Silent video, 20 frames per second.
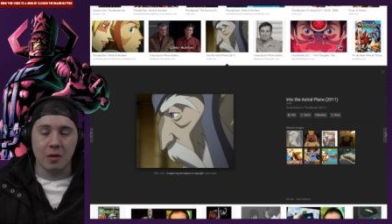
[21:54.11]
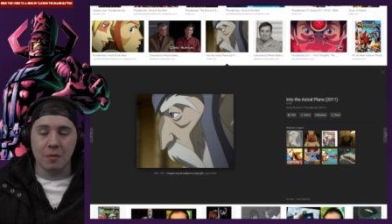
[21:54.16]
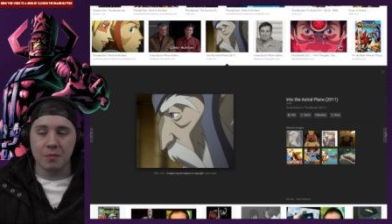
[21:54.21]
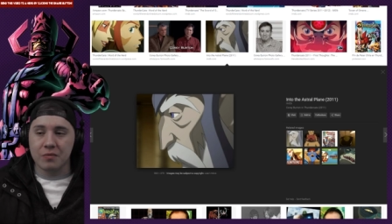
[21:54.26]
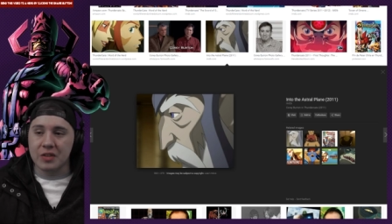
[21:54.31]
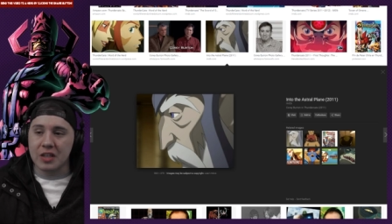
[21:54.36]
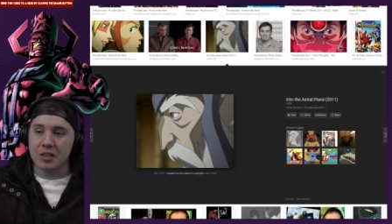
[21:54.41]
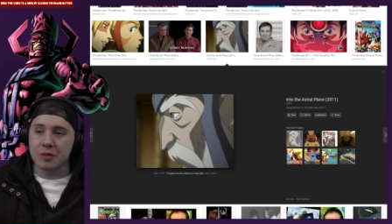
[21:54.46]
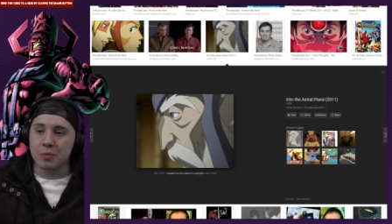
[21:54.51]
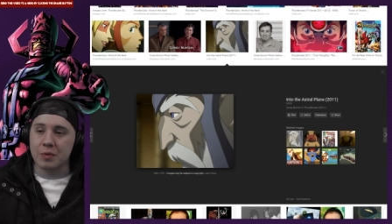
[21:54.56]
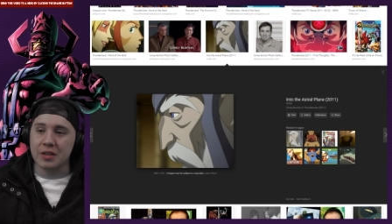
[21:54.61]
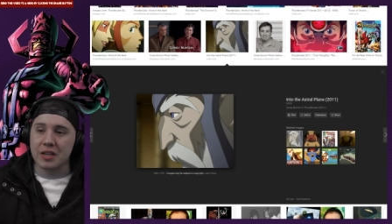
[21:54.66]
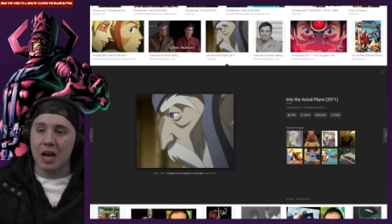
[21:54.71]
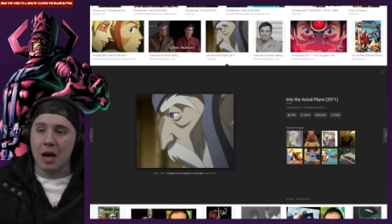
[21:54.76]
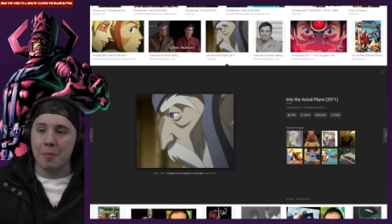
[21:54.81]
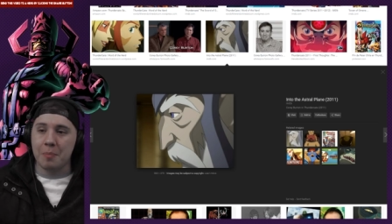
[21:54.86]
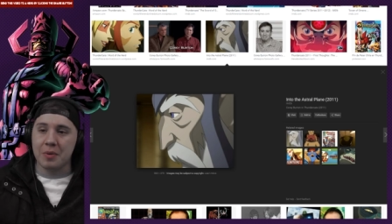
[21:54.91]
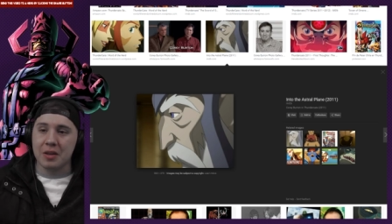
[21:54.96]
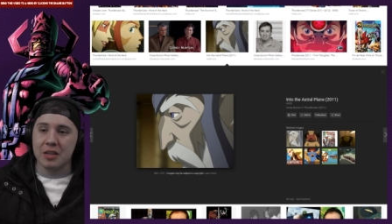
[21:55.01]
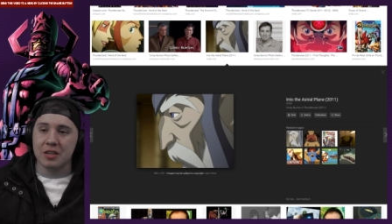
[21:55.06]
This would
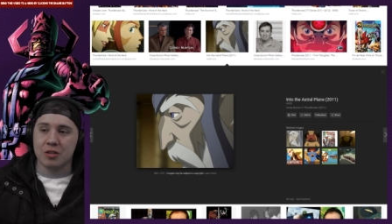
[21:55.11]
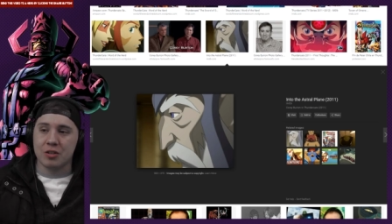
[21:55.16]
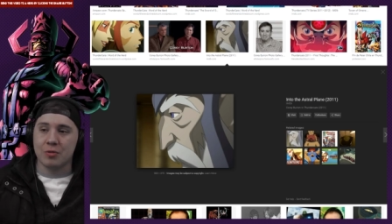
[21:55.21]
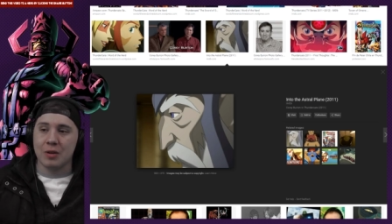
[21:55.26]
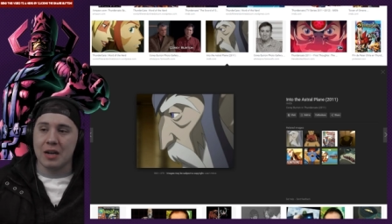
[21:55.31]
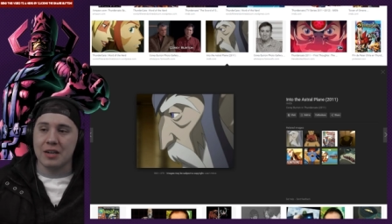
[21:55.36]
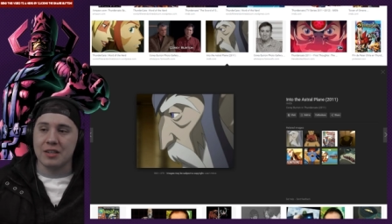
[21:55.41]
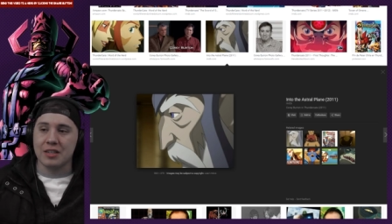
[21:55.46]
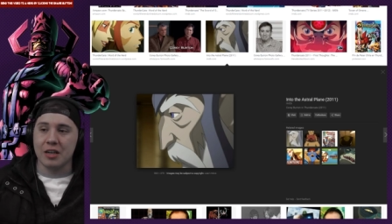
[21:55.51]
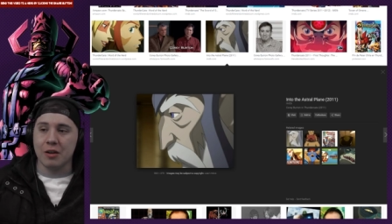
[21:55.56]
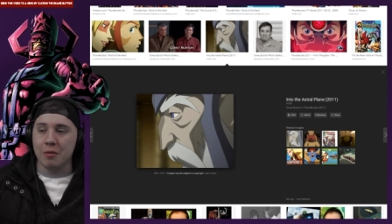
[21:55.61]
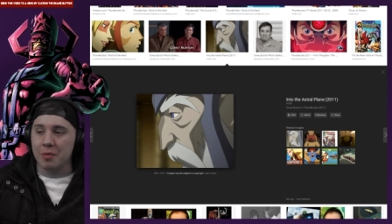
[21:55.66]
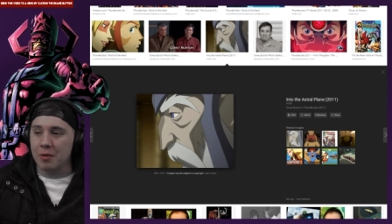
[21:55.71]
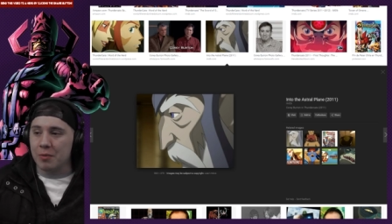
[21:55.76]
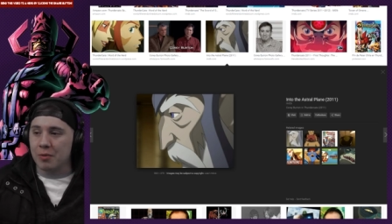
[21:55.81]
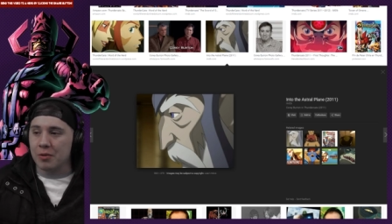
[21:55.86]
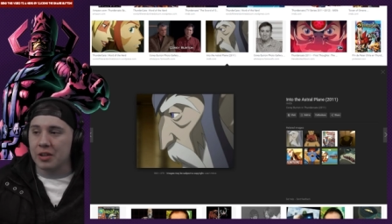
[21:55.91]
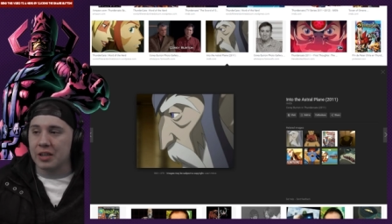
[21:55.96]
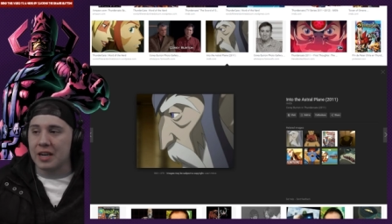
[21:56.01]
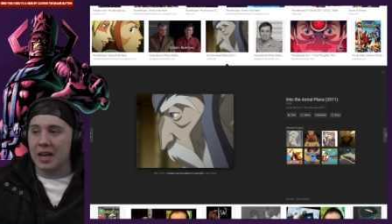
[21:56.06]
not be a stretch, and it would be
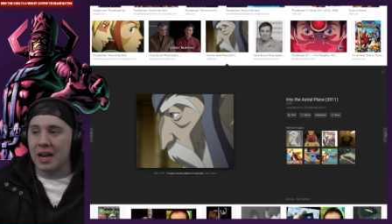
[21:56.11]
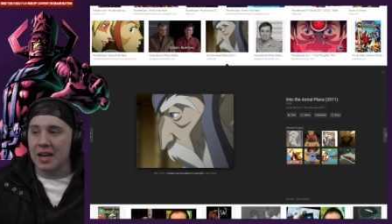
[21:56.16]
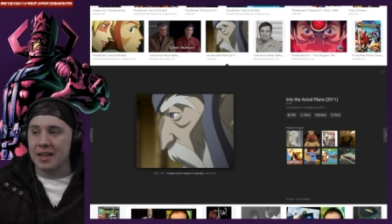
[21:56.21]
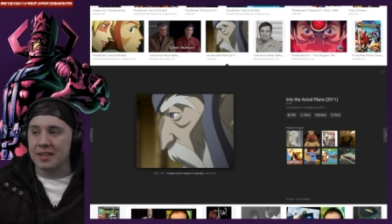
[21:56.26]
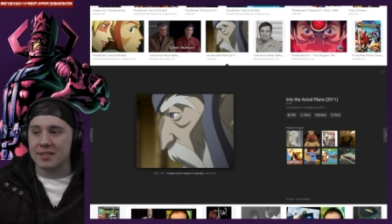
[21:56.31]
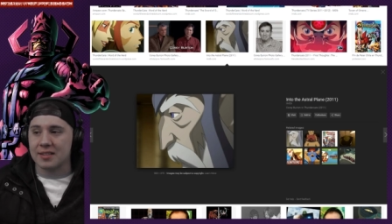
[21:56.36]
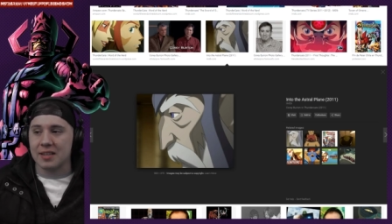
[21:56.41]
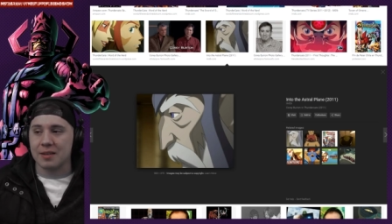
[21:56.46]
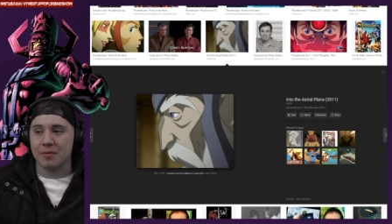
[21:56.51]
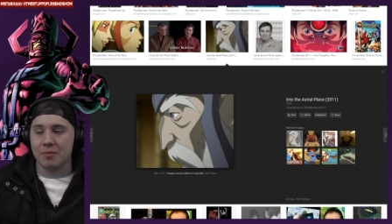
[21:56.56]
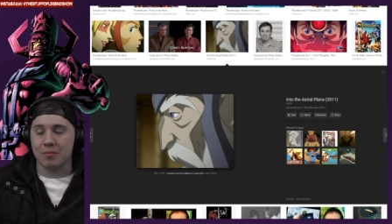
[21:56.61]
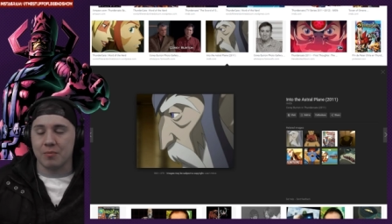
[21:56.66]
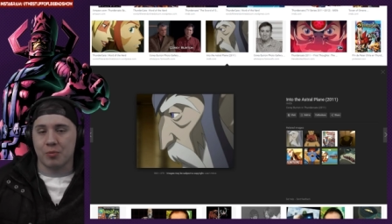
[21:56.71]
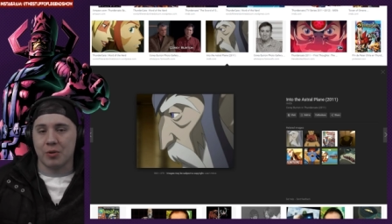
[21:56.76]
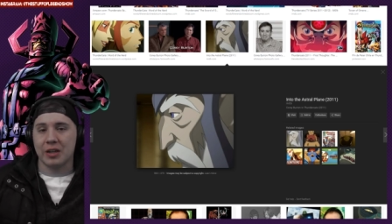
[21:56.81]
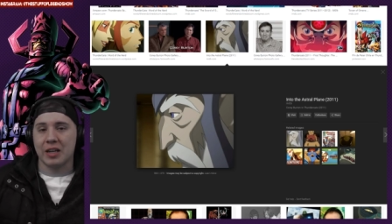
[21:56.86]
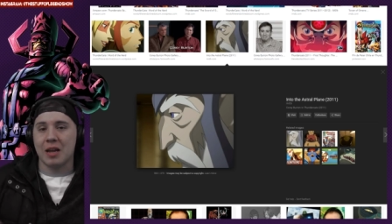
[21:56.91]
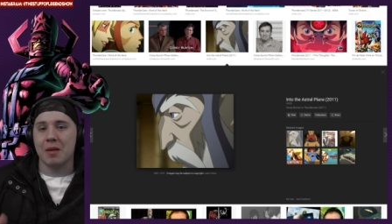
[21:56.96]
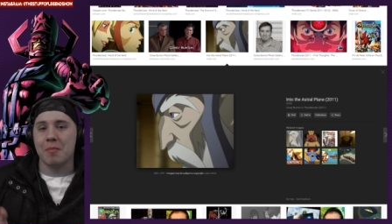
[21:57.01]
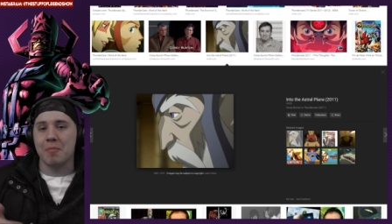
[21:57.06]
really nice to
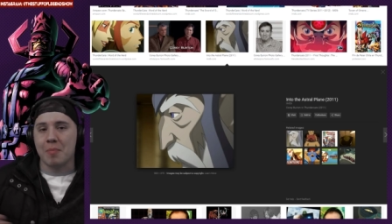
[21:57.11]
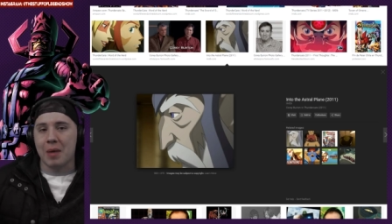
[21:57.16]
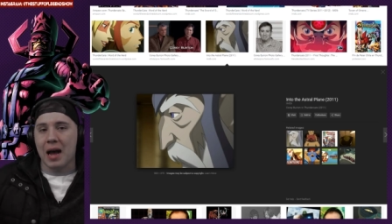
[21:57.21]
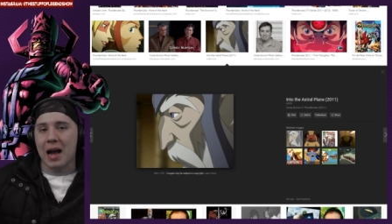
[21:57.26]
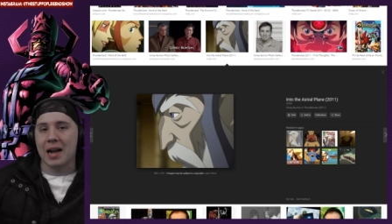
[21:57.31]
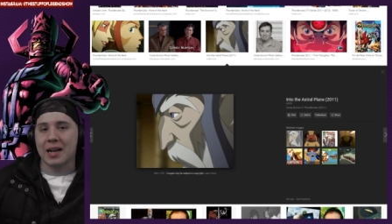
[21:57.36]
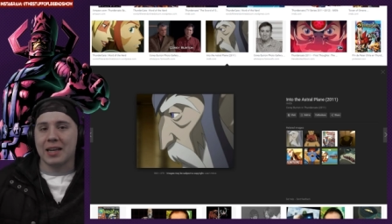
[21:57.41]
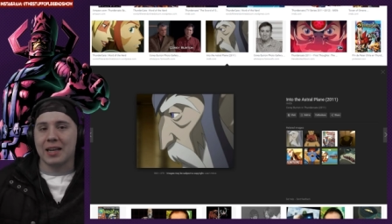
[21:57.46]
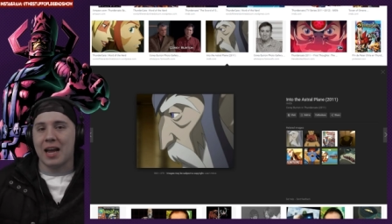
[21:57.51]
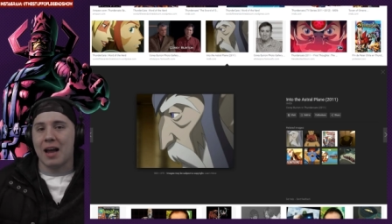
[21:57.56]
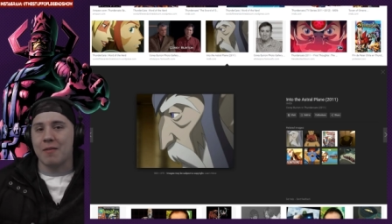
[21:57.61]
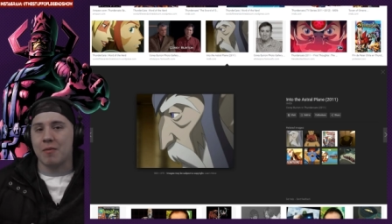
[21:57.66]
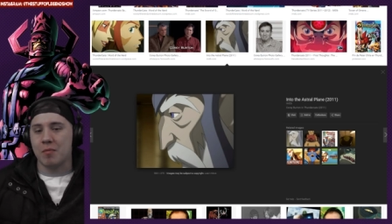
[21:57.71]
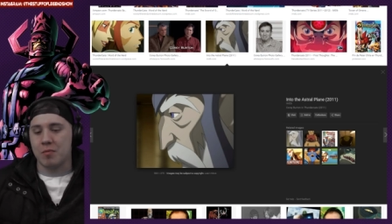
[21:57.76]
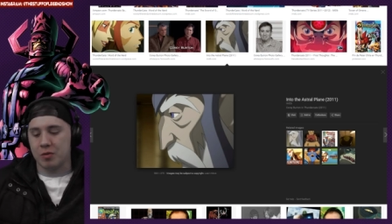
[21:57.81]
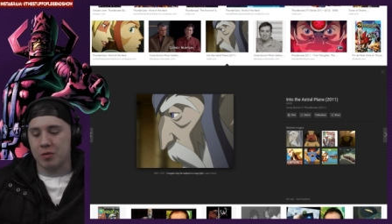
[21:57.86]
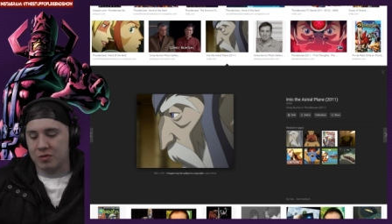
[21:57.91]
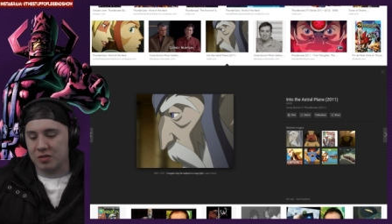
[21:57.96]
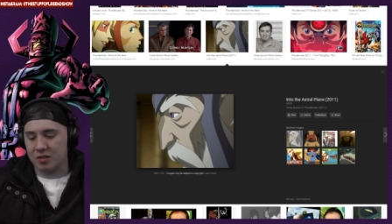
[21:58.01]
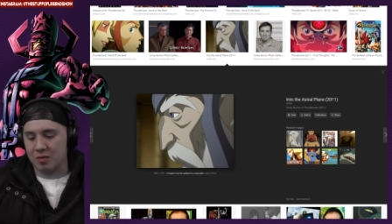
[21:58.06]
bring him back and have him
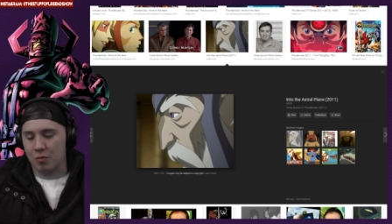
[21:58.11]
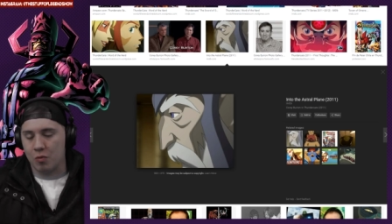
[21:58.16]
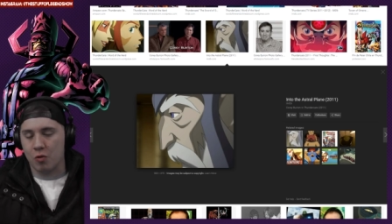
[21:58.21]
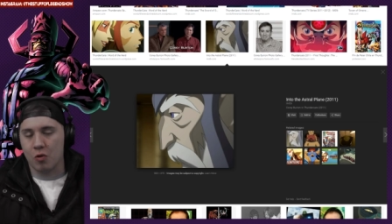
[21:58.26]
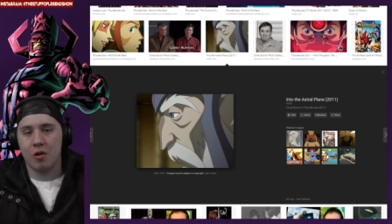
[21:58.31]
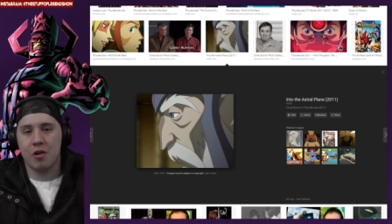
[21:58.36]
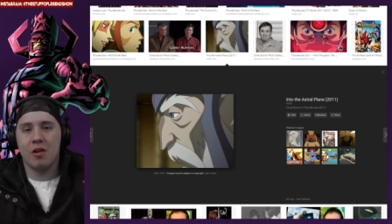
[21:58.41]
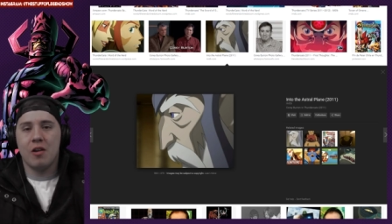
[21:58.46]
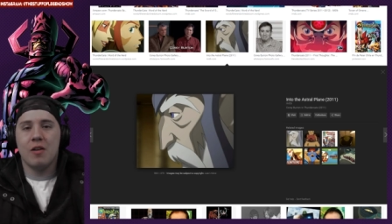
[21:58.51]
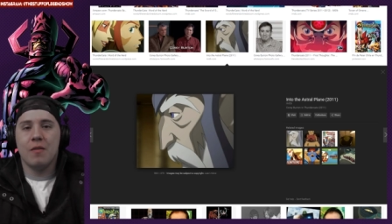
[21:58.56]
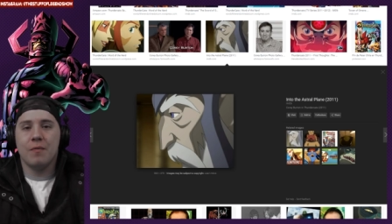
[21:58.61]
do some more